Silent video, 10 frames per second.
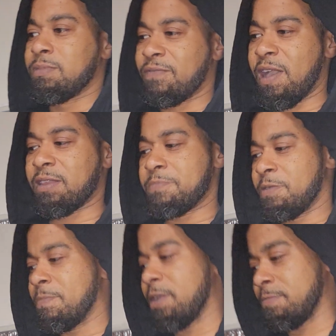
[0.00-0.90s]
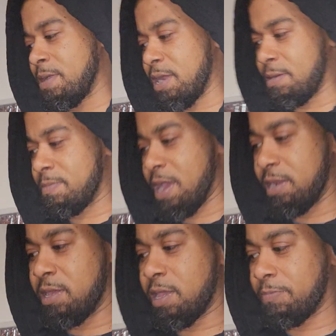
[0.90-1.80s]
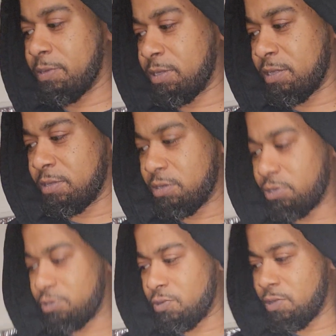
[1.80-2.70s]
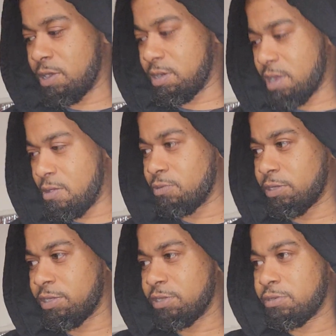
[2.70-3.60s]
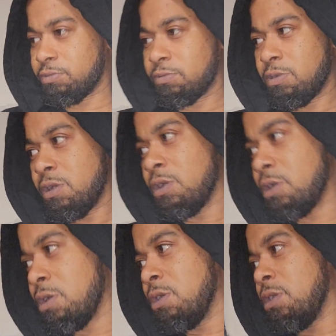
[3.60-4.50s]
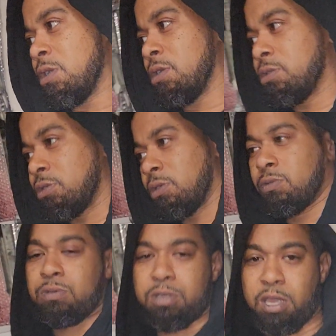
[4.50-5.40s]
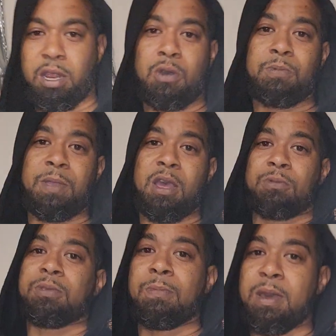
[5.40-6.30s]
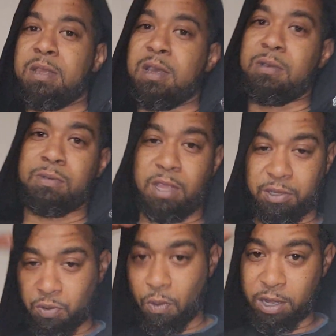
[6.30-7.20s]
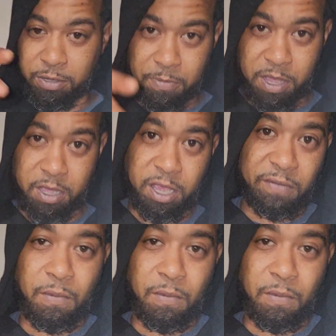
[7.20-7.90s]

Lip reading: If I had to be a better man, I'm 98% sure that was the issue. So, yeah, I hope that helps somebody out. Thanks for watching Man Cave